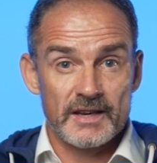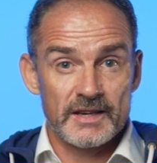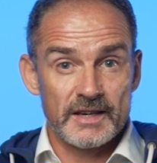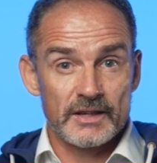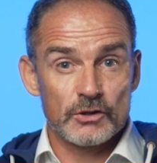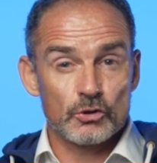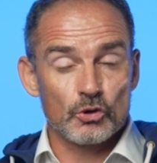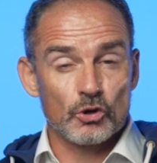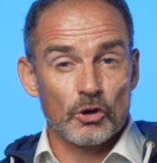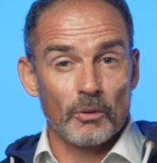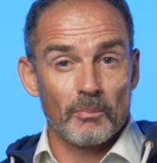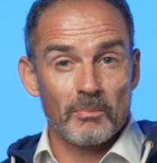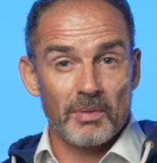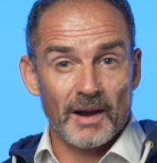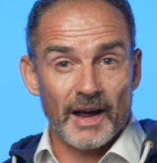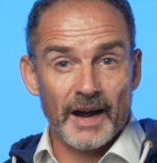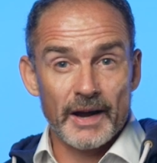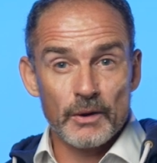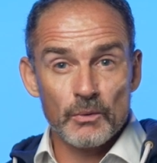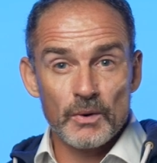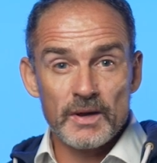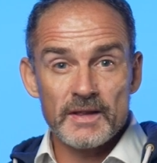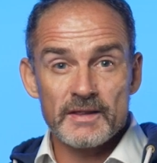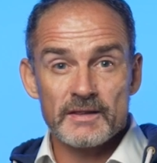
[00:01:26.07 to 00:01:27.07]
need to
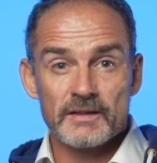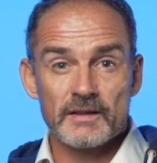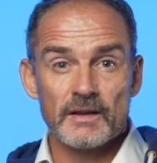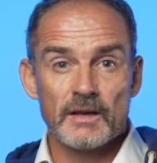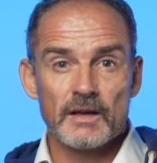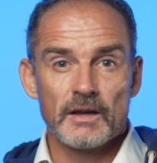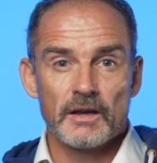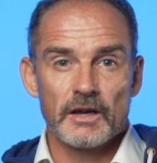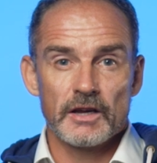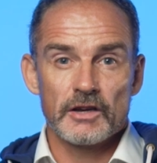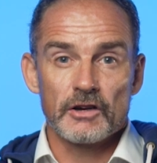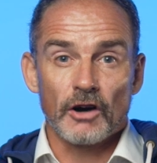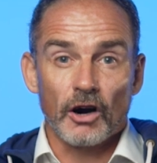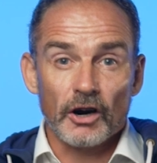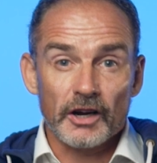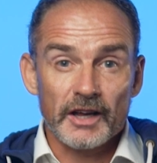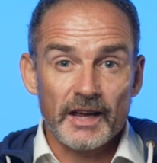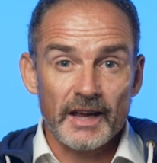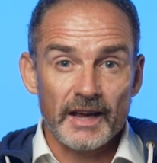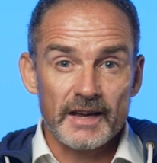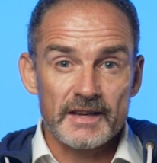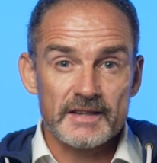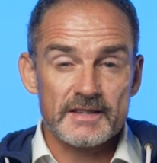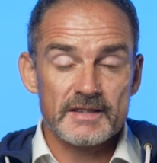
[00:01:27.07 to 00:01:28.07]
comply with, in our
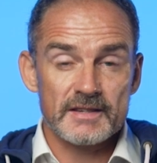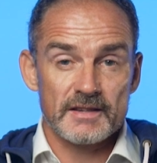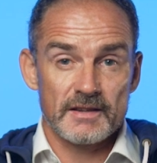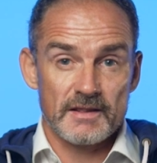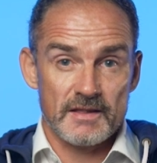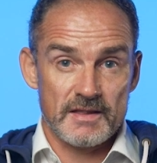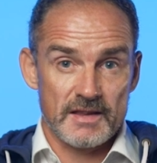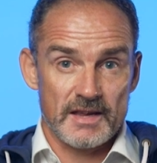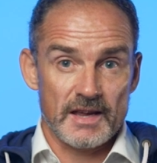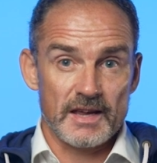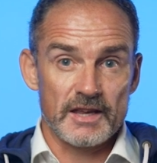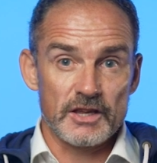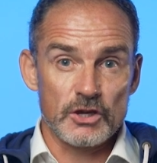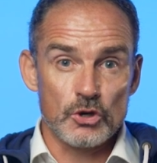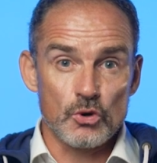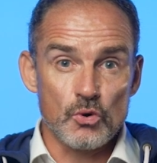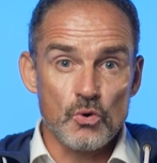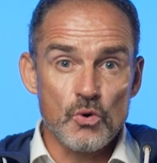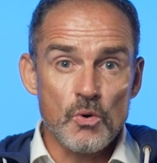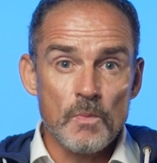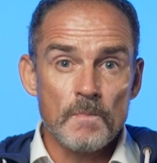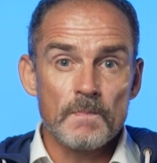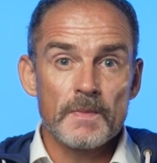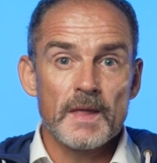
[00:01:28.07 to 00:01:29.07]
case, the
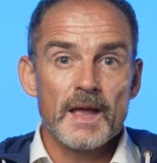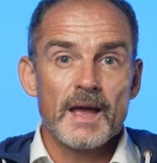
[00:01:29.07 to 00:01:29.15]
EU,